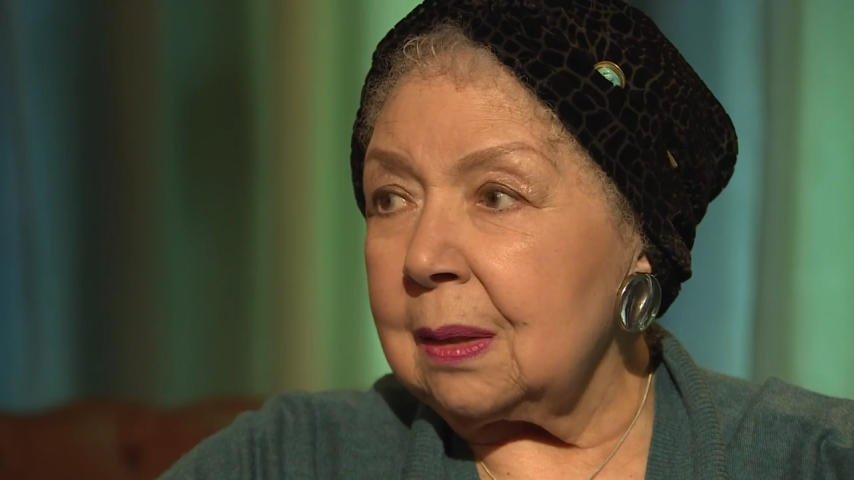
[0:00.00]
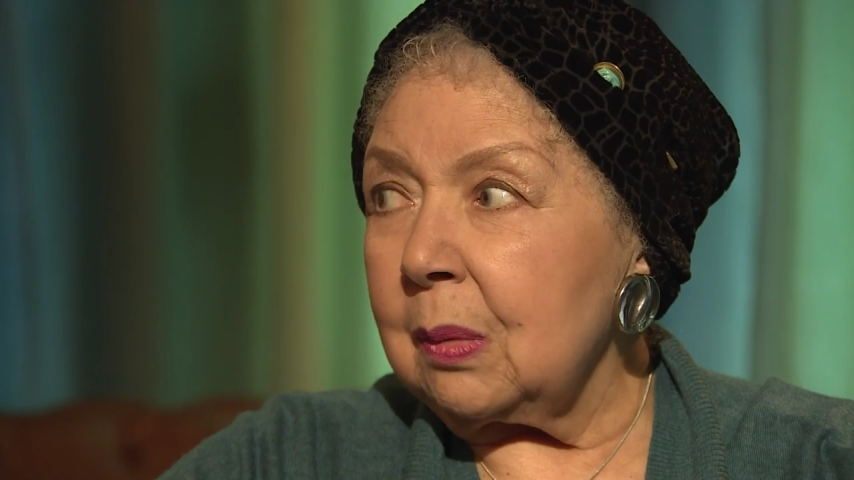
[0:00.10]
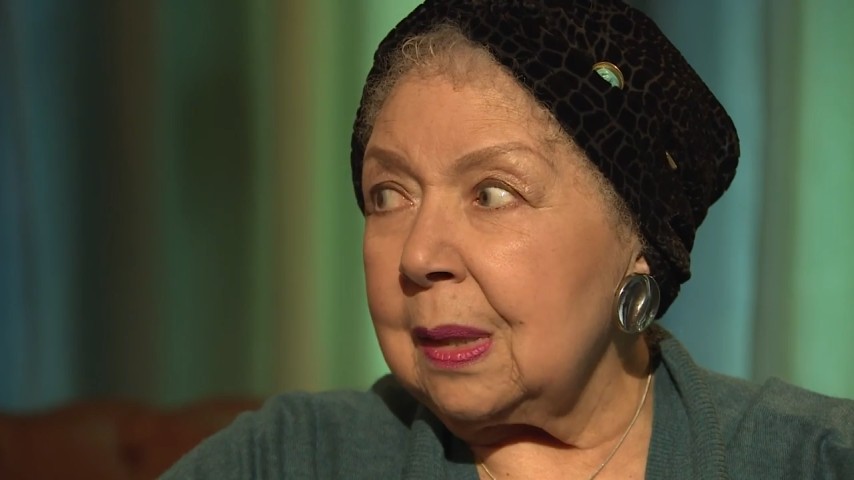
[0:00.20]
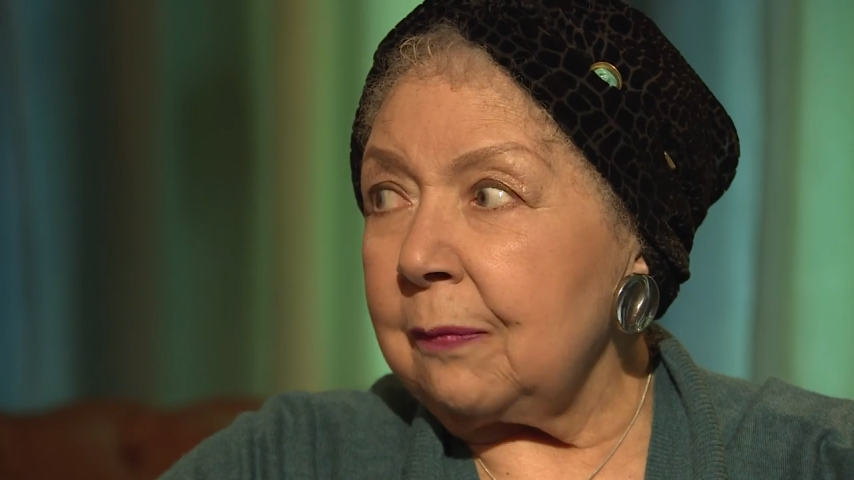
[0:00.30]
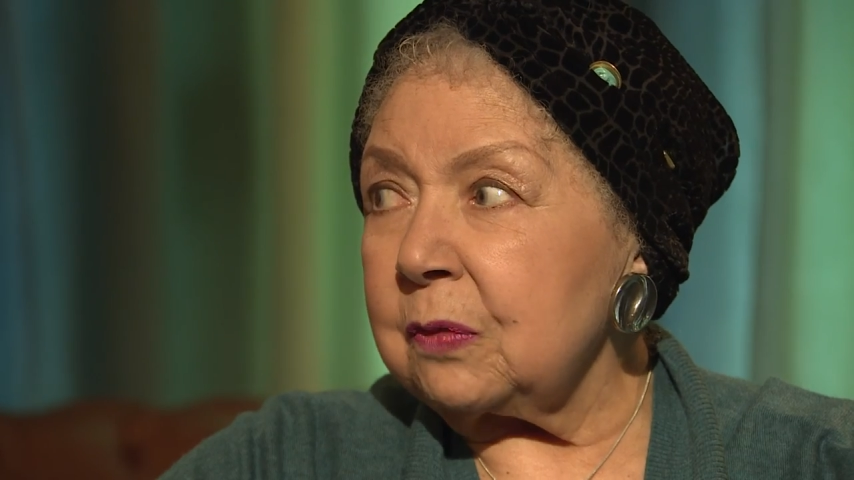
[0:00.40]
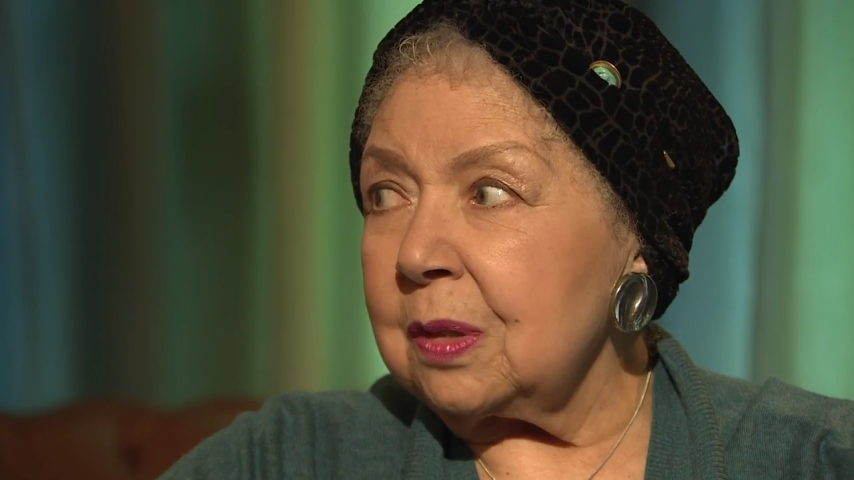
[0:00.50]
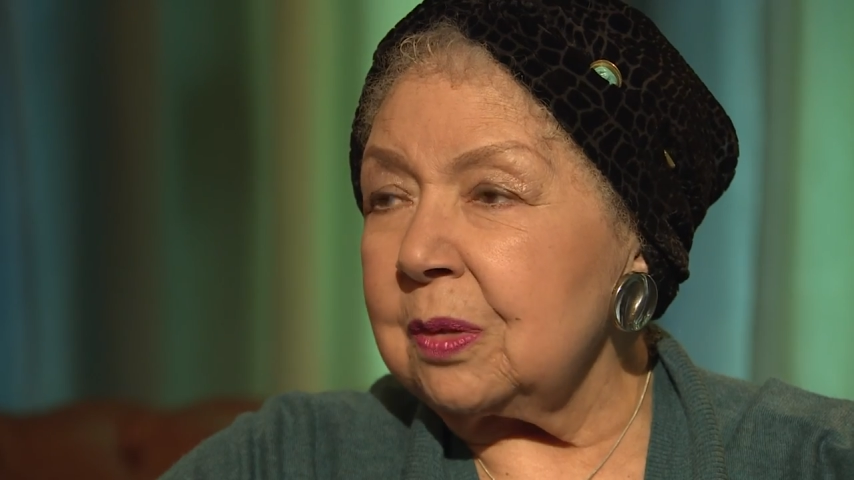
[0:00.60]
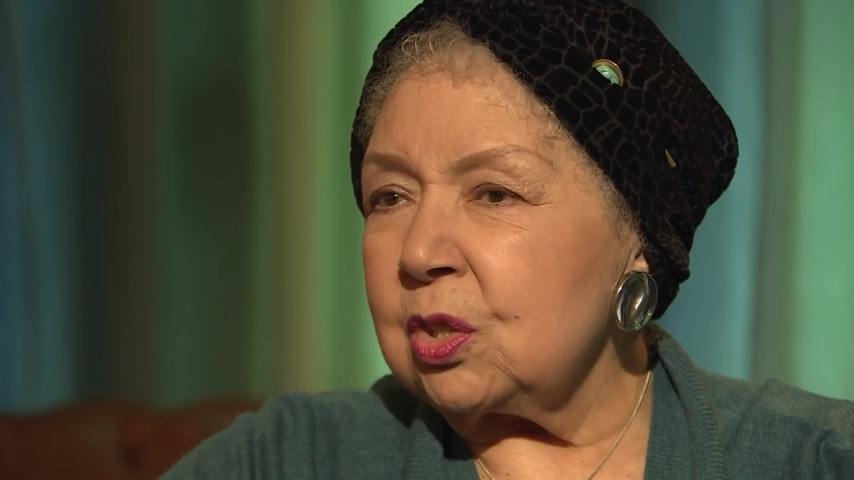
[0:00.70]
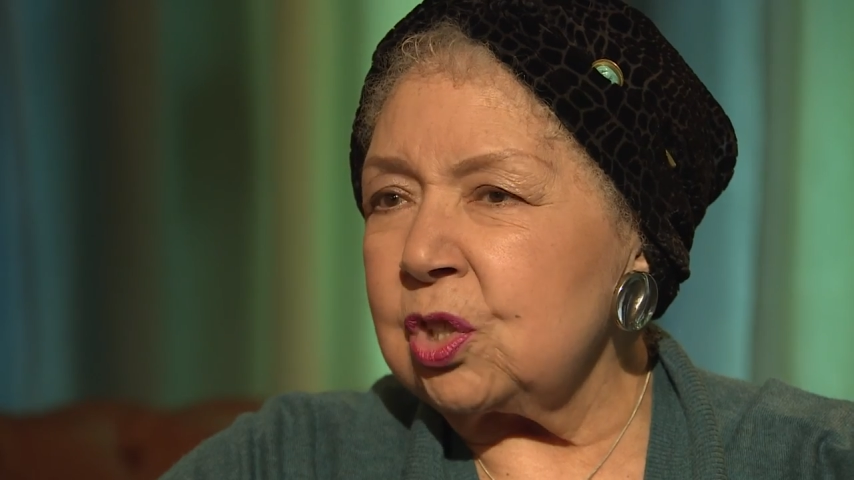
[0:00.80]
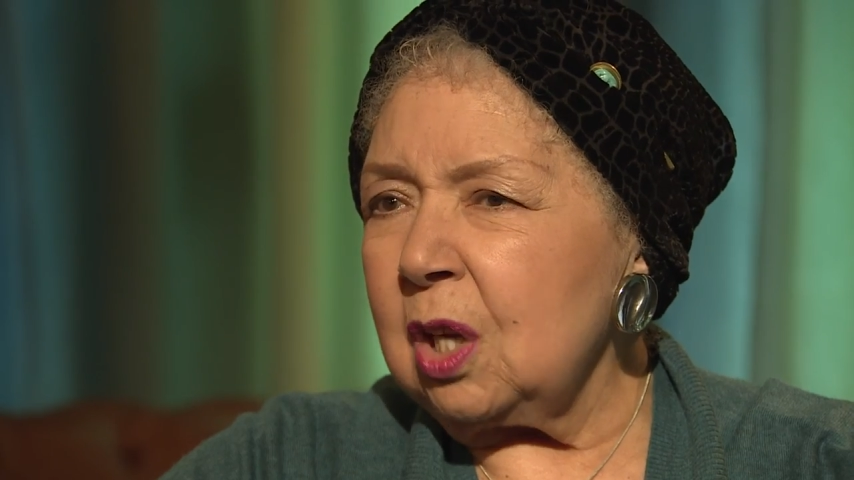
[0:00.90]
they were left on
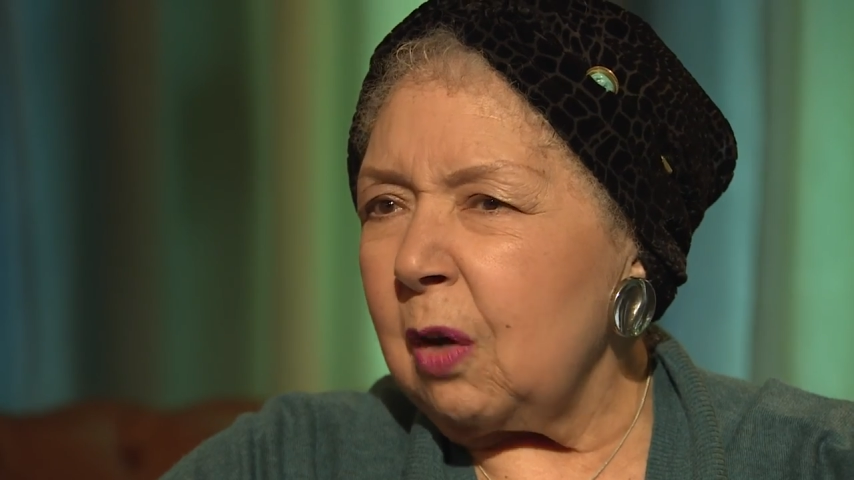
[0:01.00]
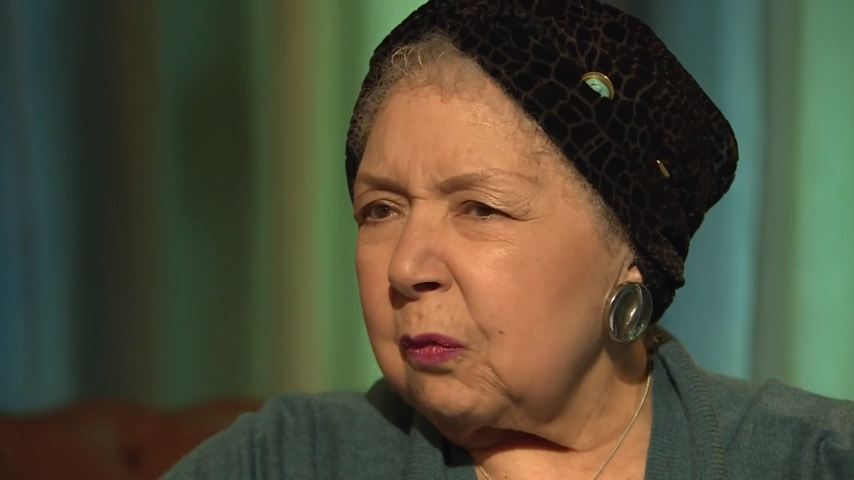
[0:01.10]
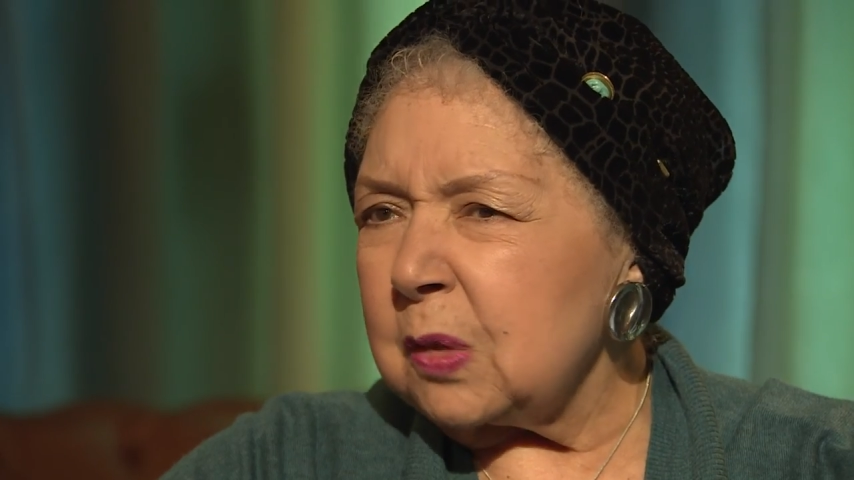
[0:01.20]
the shelf.